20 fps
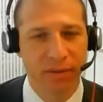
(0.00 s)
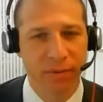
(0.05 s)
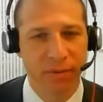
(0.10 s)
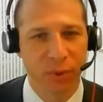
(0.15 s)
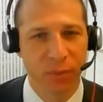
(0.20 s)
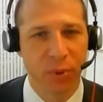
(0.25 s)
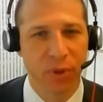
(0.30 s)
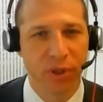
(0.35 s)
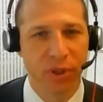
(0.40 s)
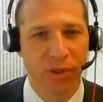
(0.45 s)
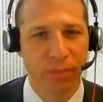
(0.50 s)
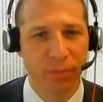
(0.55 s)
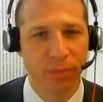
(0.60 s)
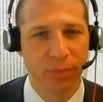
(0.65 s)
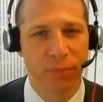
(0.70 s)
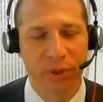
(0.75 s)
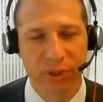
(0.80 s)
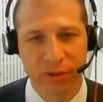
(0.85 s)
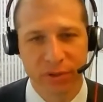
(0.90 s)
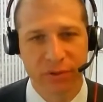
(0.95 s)
we put
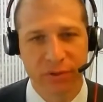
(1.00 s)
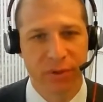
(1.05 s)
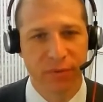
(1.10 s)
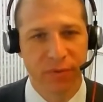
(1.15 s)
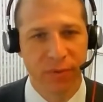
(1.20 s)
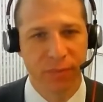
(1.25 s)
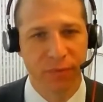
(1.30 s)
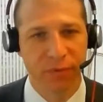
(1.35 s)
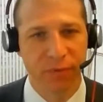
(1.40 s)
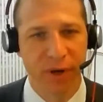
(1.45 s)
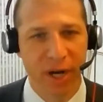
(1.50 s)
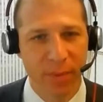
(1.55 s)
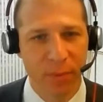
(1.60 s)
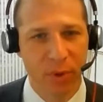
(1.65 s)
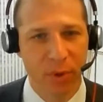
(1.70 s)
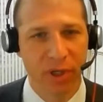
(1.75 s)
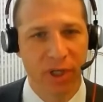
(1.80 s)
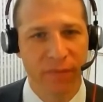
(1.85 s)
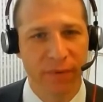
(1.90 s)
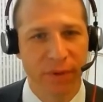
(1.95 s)
sort of a
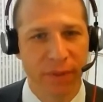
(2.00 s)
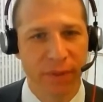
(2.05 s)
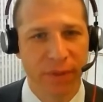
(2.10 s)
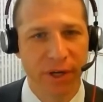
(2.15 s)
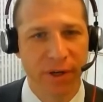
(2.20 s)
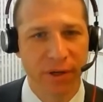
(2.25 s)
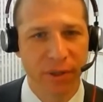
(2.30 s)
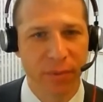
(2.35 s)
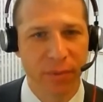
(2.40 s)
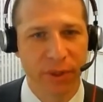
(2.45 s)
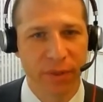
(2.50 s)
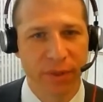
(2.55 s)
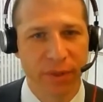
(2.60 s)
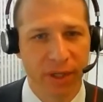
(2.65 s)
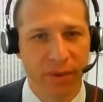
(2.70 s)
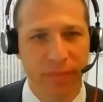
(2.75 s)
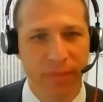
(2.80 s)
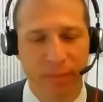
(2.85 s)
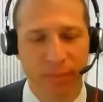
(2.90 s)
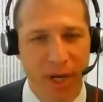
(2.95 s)
framework of a theory we
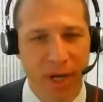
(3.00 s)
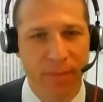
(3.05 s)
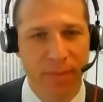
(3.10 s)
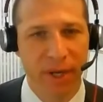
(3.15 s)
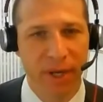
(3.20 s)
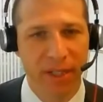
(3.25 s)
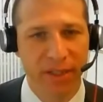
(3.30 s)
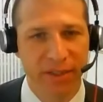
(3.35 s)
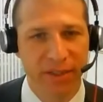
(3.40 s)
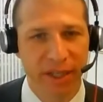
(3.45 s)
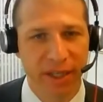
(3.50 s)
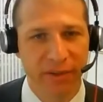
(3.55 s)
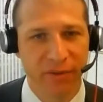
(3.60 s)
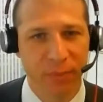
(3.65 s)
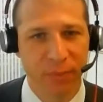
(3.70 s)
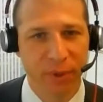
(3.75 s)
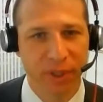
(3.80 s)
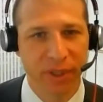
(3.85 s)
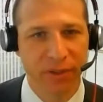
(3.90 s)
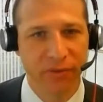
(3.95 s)
think might make sense,
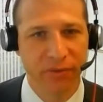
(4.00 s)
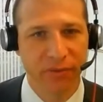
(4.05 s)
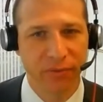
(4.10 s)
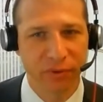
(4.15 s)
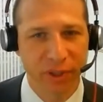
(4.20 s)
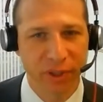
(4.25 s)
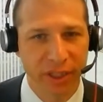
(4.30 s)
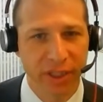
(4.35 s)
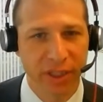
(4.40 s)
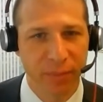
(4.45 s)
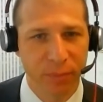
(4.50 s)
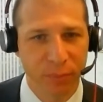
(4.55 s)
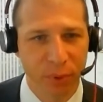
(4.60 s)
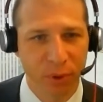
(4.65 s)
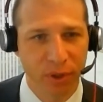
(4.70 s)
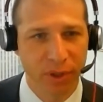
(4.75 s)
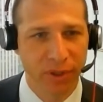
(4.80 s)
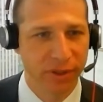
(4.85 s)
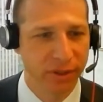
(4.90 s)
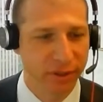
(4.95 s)
but it's really
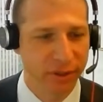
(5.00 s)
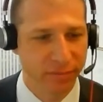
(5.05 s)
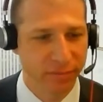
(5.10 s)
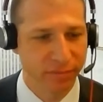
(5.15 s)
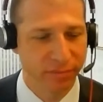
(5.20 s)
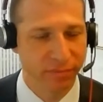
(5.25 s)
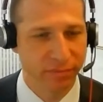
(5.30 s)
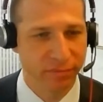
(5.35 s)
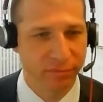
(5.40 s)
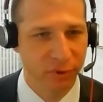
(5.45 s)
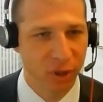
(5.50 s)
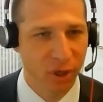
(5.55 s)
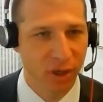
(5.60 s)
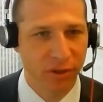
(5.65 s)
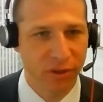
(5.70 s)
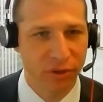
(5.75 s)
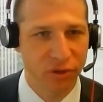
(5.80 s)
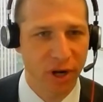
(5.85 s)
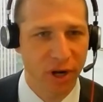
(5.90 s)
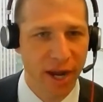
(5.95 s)
important to
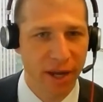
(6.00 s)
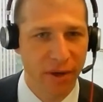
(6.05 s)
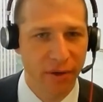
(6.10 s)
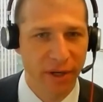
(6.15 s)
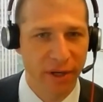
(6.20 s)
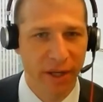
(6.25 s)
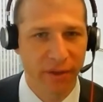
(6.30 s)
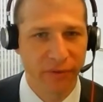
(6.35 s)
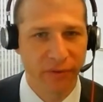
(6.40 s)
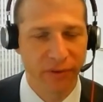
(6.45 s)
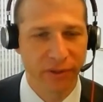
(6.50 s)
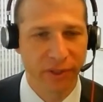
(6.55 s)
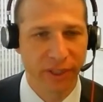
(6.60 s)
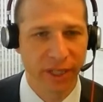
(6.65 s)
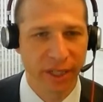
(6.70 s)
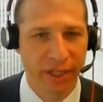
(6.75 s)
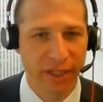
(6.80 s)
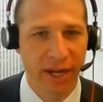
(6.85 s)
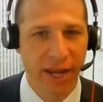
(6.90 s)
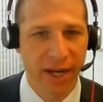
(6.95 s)
talk to trial counsel to
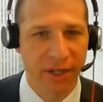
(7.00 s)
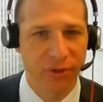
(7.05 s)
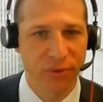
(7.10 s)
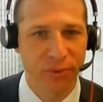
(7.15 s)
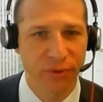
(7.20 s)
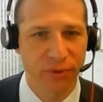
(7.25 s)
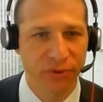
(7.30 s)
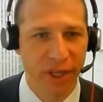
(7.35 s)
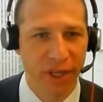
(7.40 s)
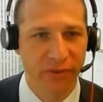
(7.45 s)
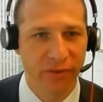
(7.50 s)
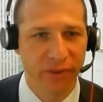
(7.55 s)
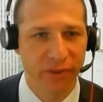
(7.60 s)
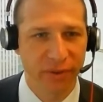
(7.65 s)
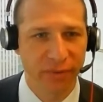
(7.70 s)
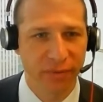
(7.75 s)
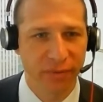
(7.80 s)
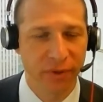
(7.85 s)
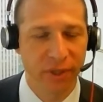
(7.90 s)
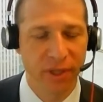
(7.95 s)
get an actual sense
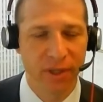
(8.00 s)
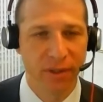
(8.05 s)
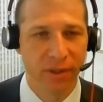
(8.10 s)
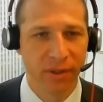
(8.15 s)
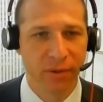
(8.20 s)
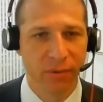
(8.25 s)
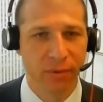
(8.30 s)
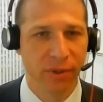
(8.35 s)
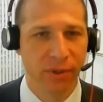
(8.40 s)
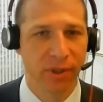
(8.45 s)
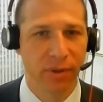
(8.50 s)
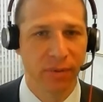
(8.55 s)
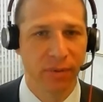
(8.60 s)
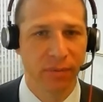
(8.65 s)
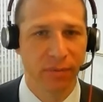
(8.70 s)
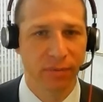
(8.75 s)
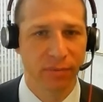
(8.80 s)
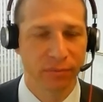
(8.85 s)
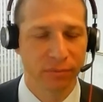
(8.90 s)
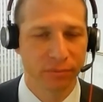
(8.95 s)
of,
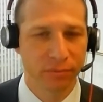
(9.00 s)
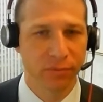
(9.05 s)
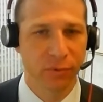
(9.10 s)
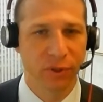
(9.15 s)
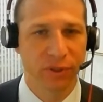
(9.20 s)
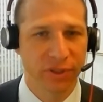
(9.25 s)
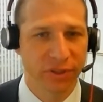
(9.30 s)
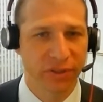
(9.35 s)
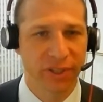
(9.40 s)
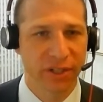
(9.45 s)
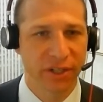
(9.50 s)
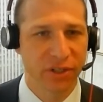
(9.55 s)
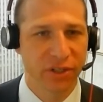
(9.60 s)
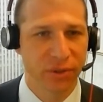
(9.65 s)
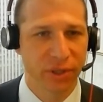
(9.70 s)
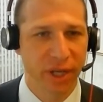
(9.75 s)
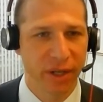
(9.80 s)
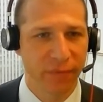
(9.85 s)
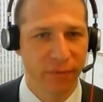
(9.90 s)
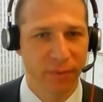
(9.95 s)
what's the sense
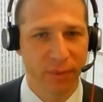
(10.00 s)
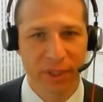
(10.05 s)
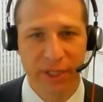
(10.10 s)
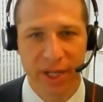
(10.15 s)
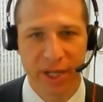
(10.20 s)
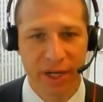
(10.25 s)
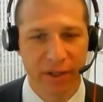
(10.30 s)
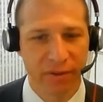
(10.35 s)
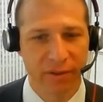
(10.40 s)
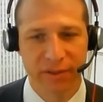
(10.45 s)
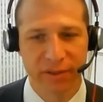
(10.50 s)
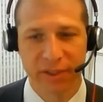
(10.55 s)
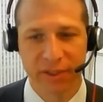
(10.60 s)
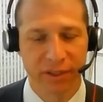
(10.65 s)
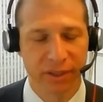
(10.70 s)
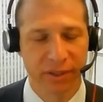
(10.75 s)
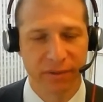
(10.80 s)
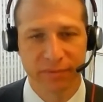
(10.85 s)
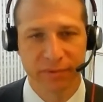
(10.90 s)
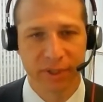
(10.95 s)
you get from the debtor? Is
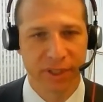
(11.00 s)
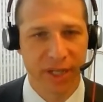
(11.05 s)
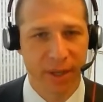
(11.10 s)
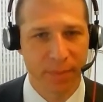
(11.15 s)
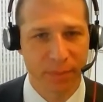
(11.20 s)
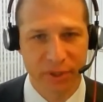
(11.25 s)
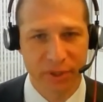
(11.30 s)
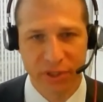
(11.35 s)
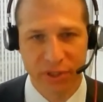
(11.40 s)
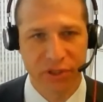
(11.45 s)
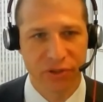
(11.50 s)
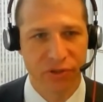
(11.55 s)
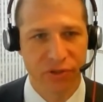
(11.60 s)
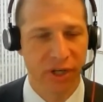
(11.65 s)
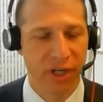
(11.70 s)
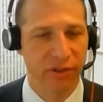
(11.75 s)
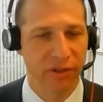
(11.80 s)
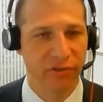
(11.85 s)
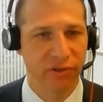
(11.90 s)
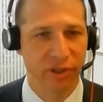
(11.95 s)
there a deposition
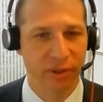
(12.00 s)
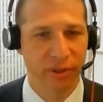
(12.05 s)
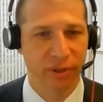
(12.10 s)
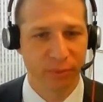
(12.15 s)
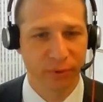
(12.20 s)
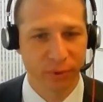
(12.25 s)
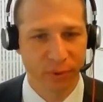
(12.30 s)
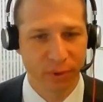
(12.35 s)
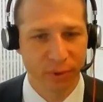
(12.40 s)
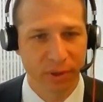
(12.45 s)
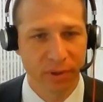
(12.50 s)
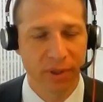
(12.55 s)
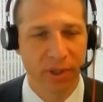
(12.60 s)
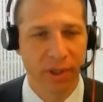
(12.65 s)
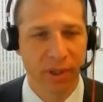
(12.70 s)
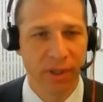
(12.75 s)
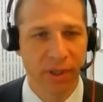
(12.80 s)
transcript or